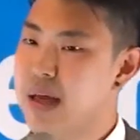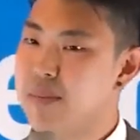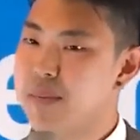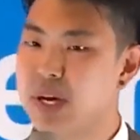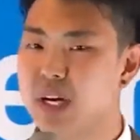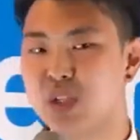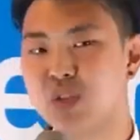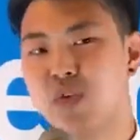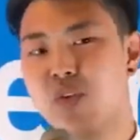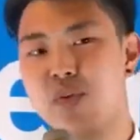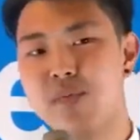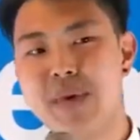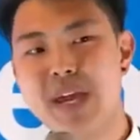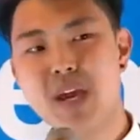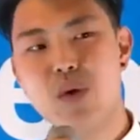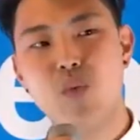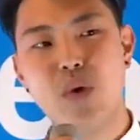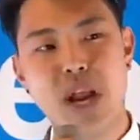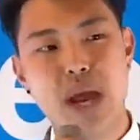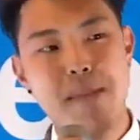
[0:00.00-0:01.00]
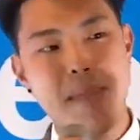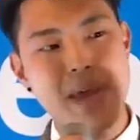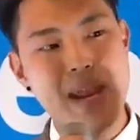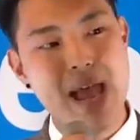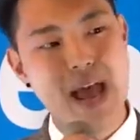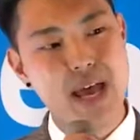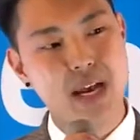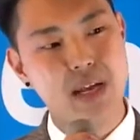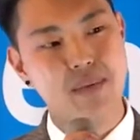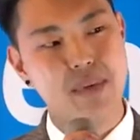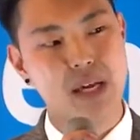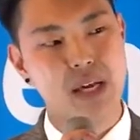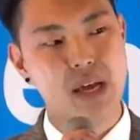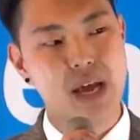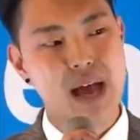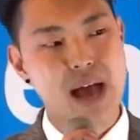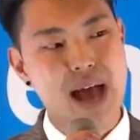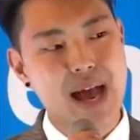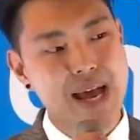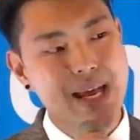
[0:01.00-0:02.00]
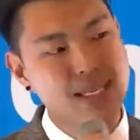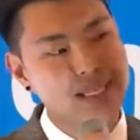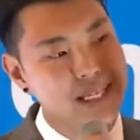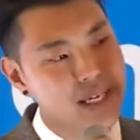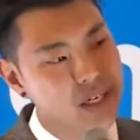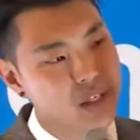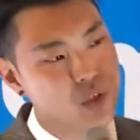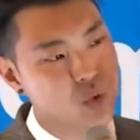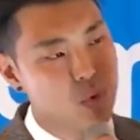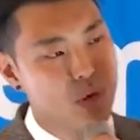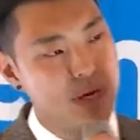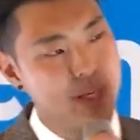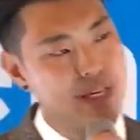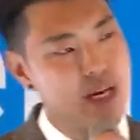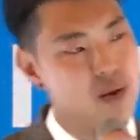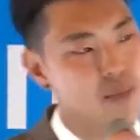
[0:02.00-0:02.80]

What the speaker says: Because for me, when I met Atomy, I had tears running